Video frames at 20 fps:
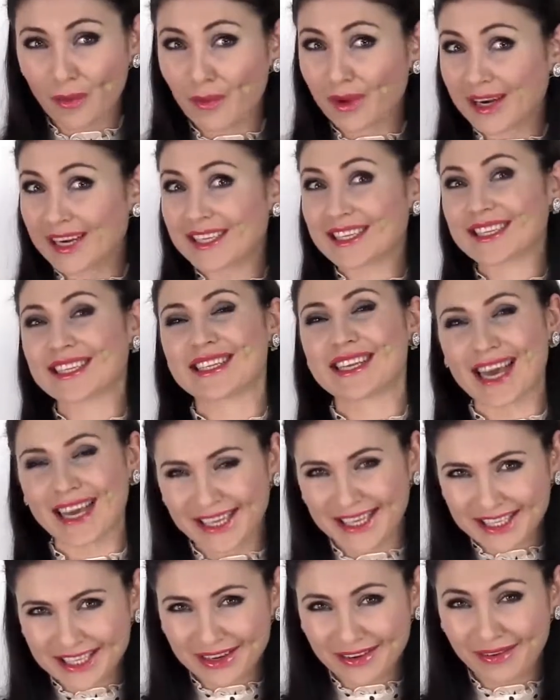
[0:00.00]
When it is
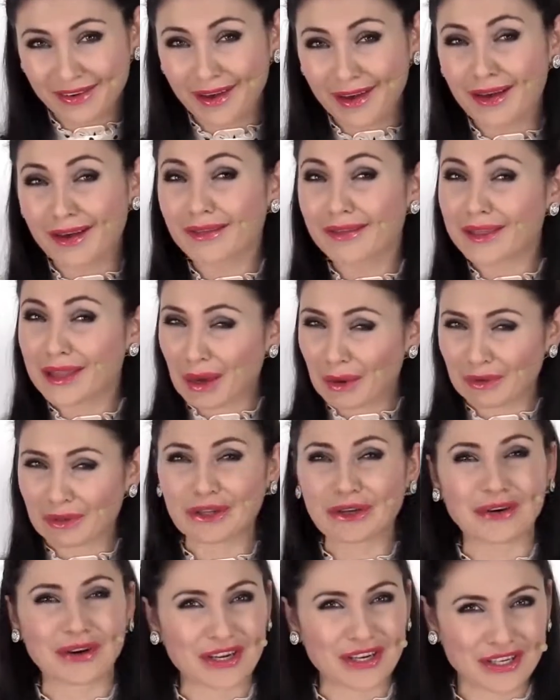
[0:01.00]
negative, they
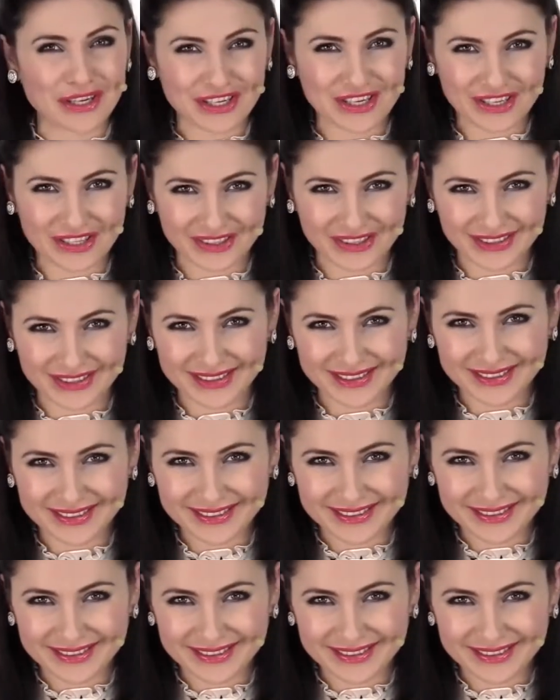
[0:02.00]
will cringe too.